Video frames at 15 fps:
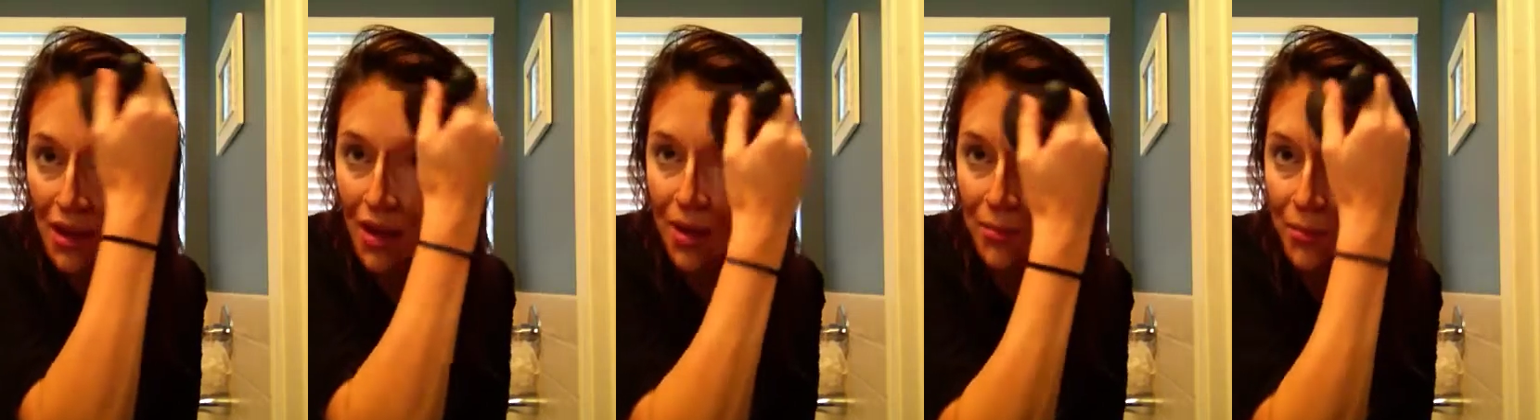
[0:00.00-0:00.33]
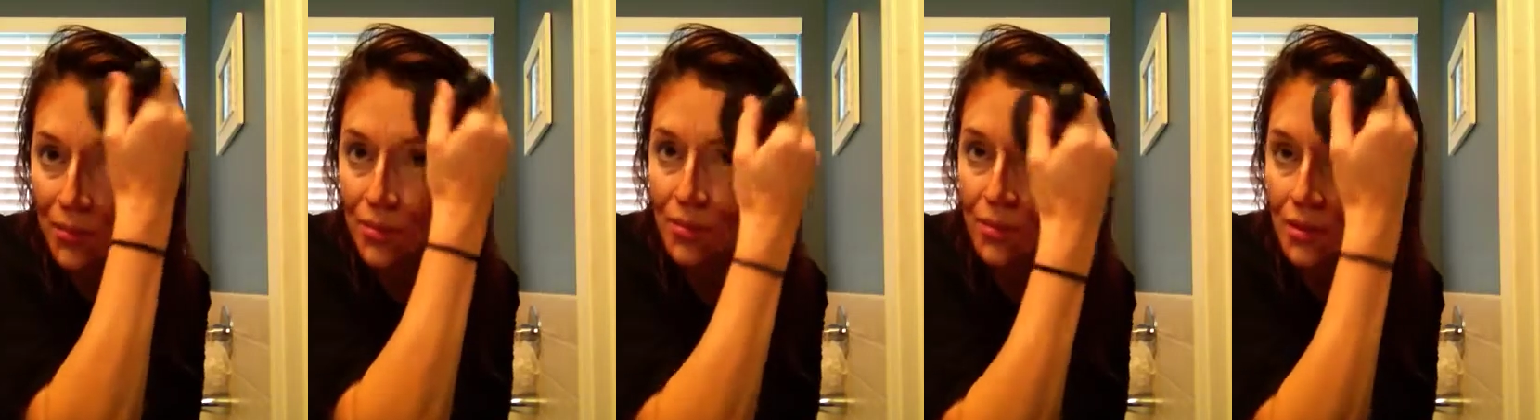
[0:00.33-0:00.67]
up
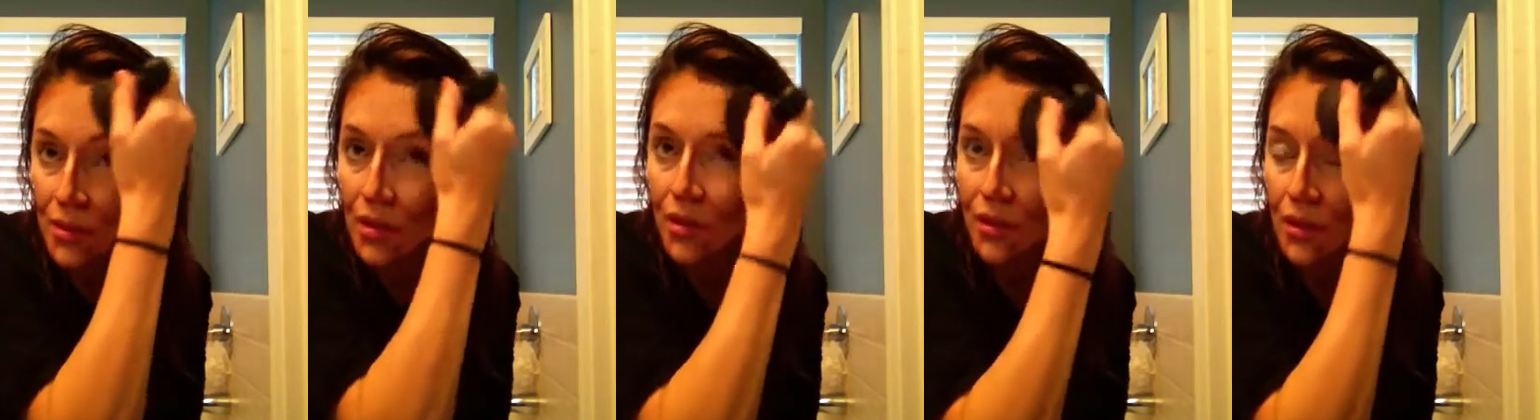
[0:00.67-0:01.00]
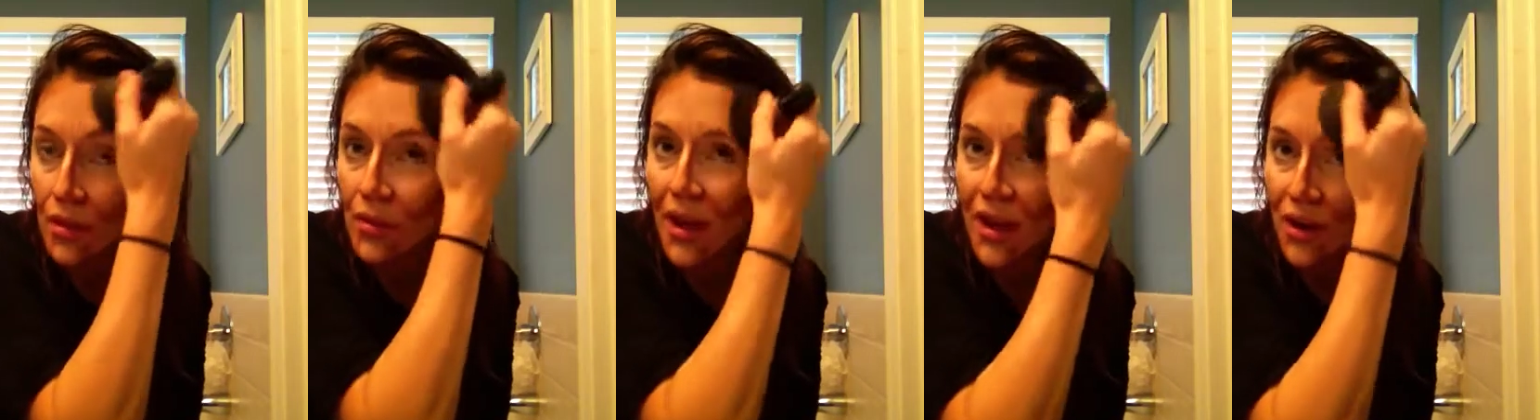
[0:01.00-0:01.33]
the
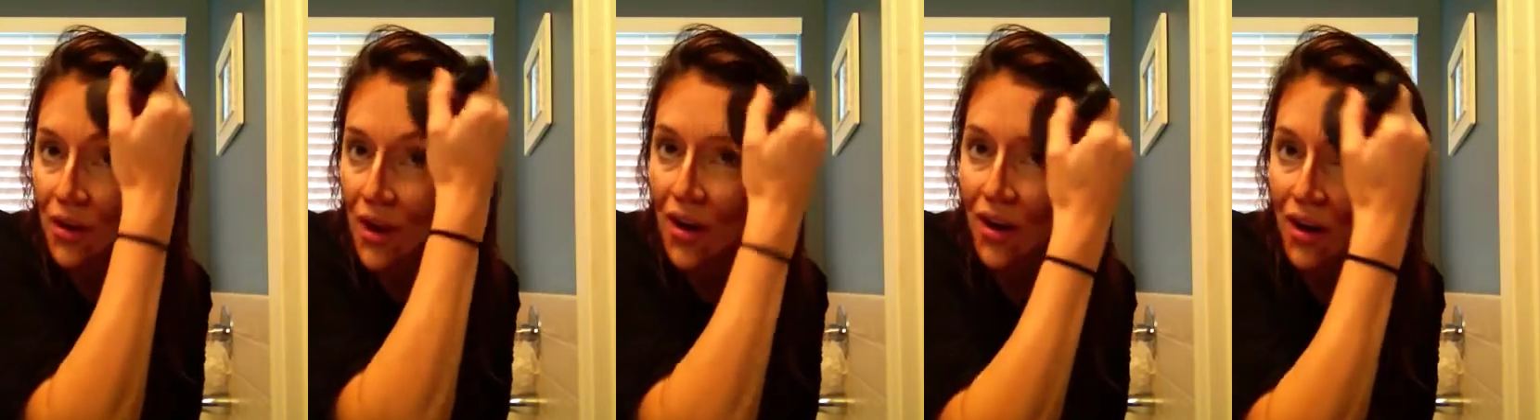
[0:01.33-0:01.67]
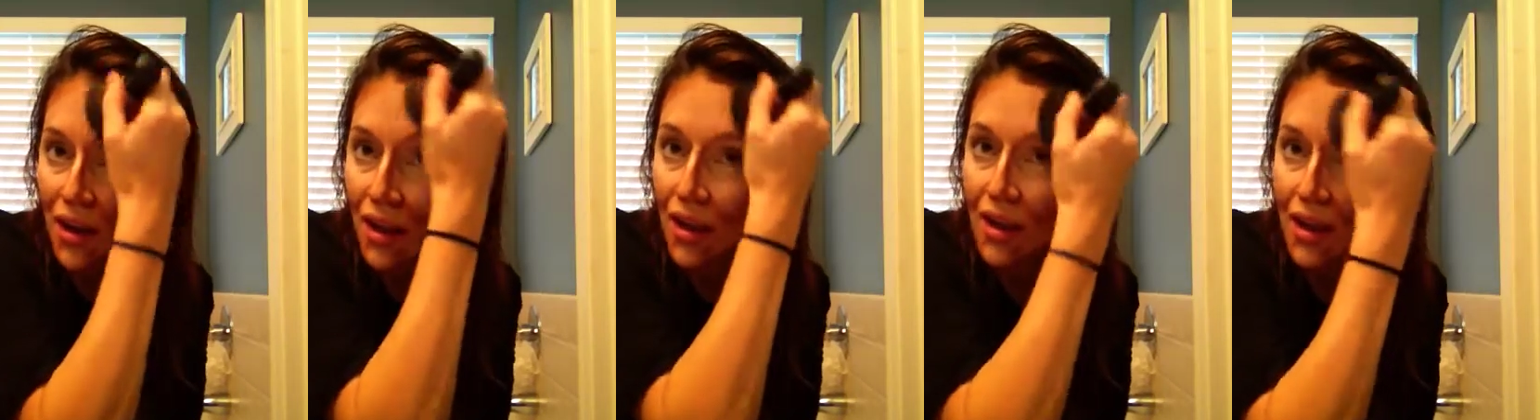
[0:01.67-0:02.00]
lighter
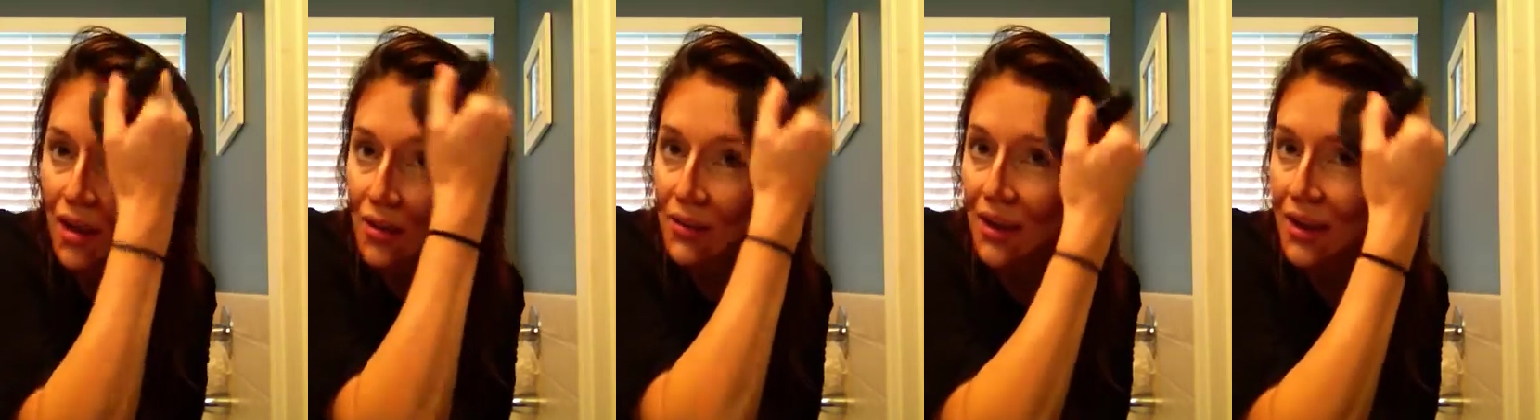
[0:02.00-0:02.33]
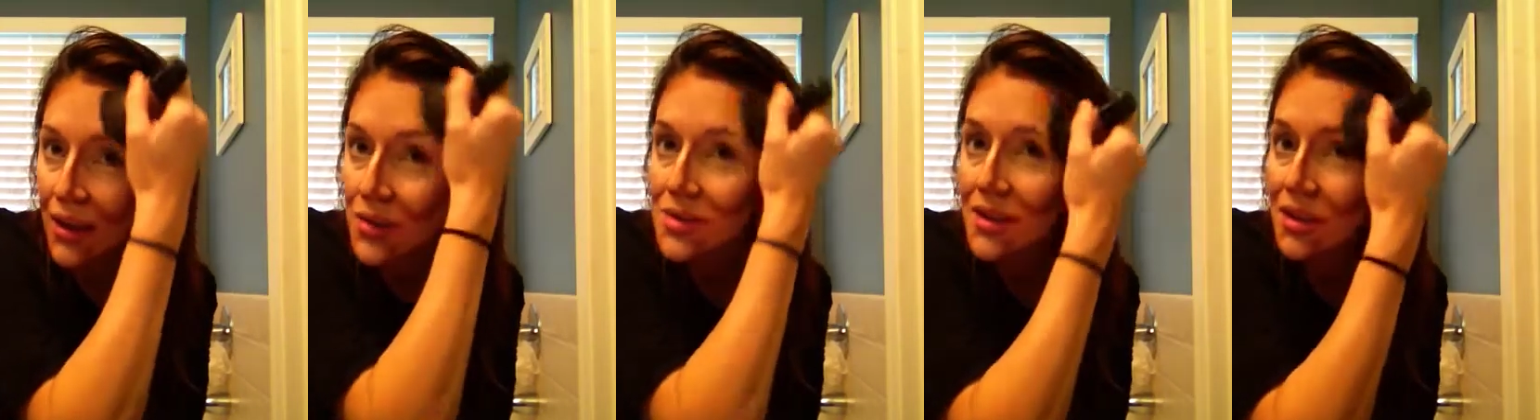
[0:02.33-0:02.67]
area. Light
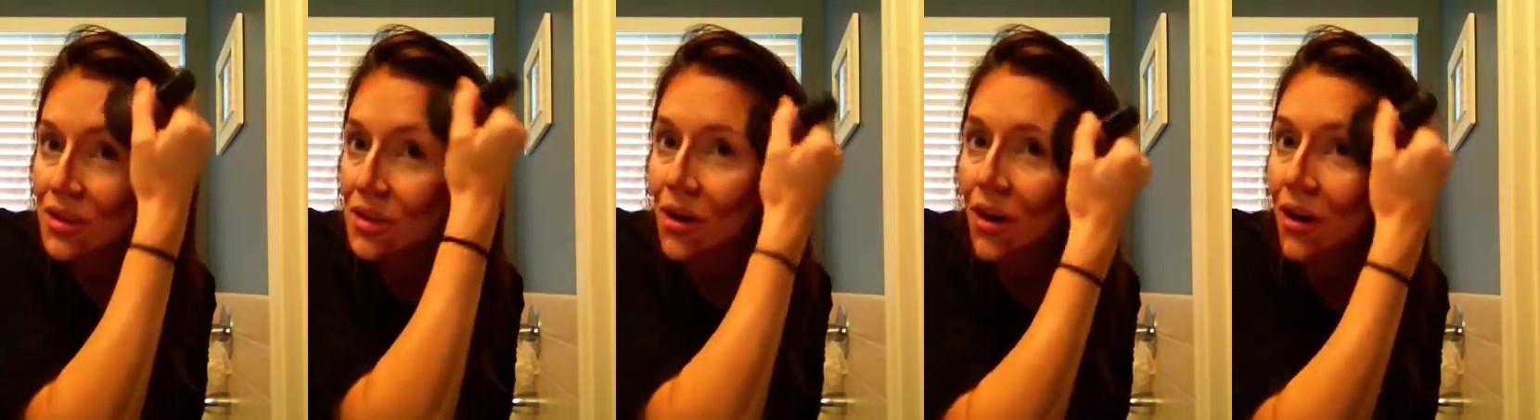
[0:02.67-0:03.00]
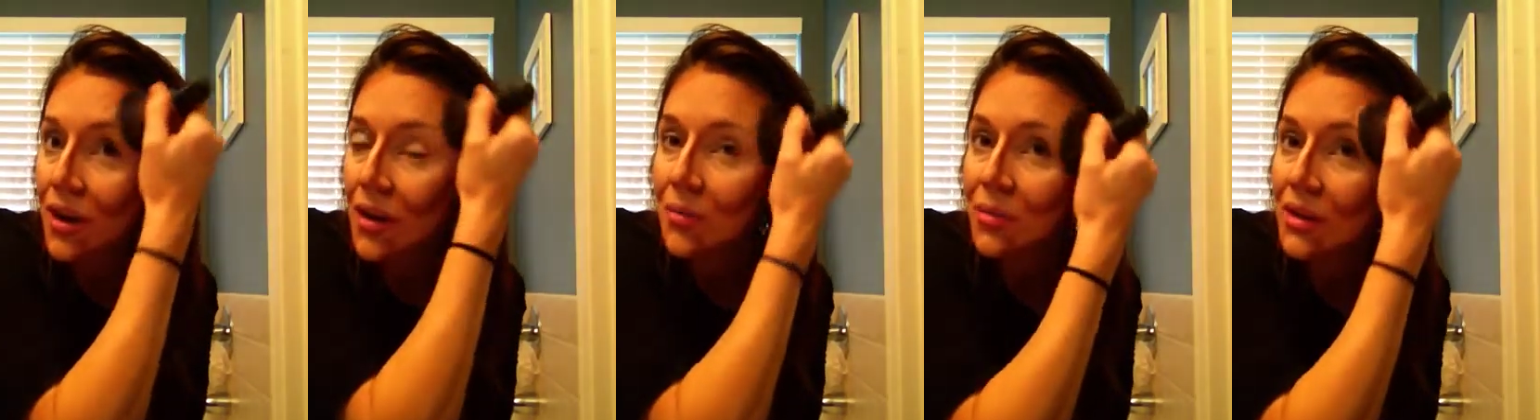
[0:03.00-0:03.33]
goes into dark
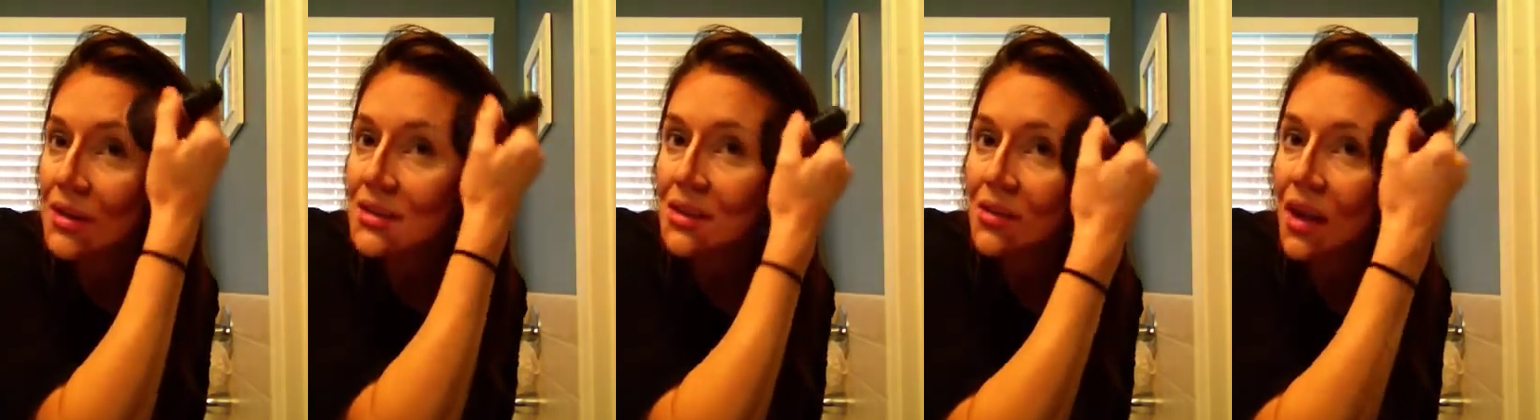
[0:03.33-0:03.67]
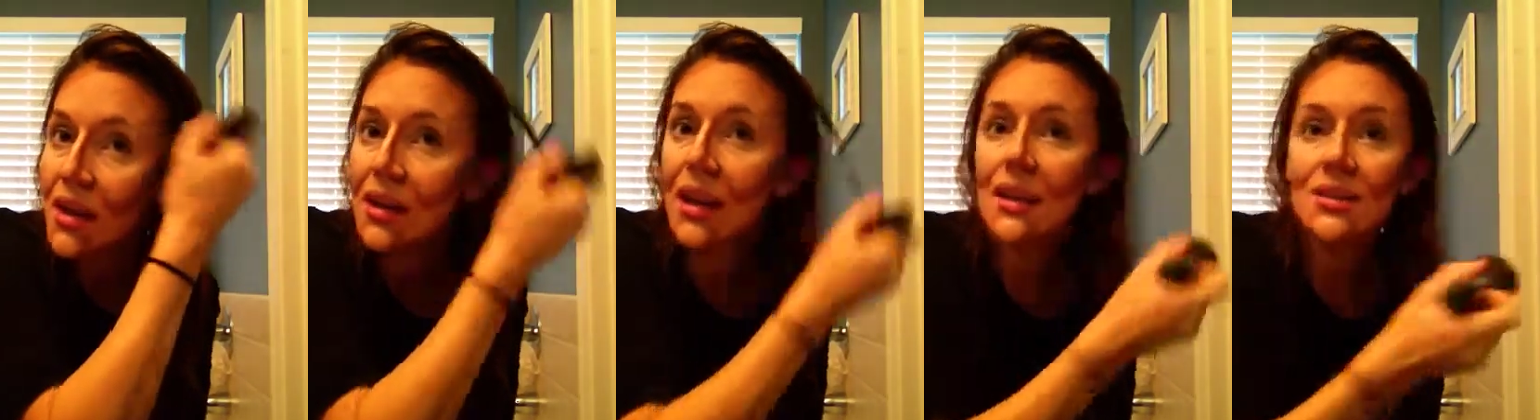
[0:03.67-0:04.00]
and it blends a
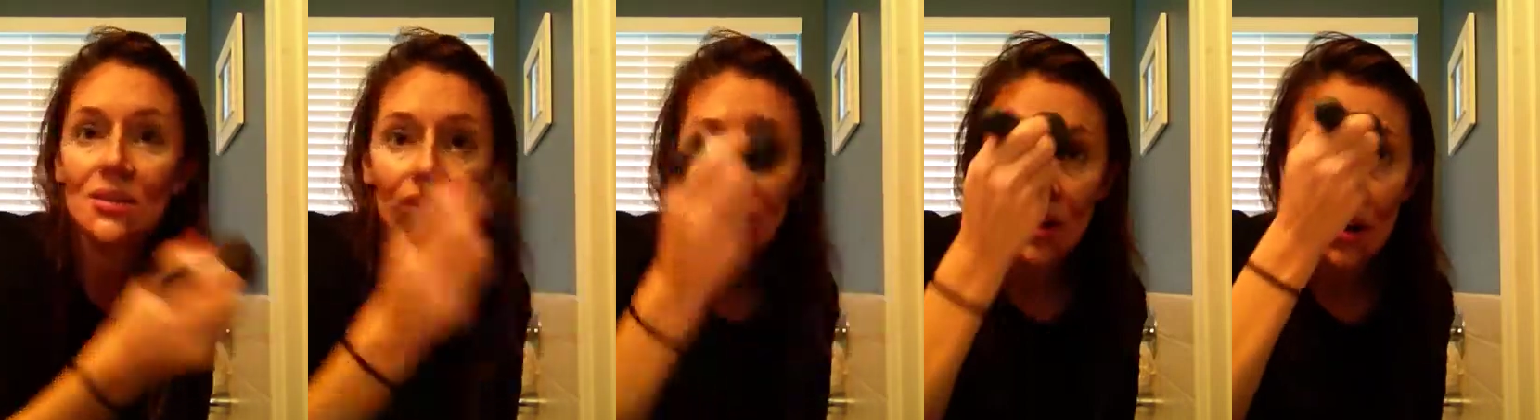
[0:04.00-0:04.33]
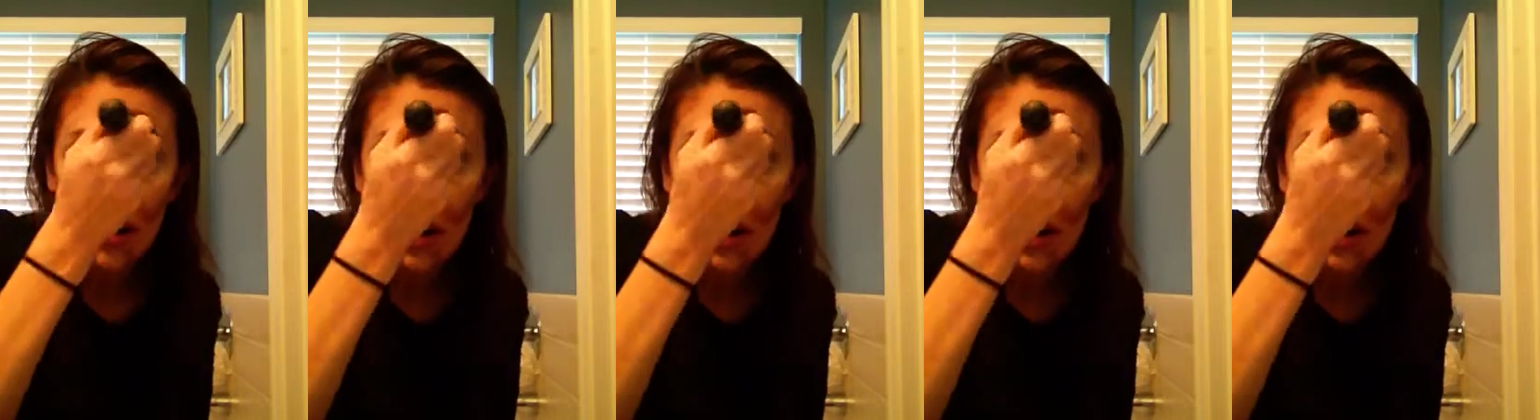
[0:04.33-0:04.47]
lot nicer.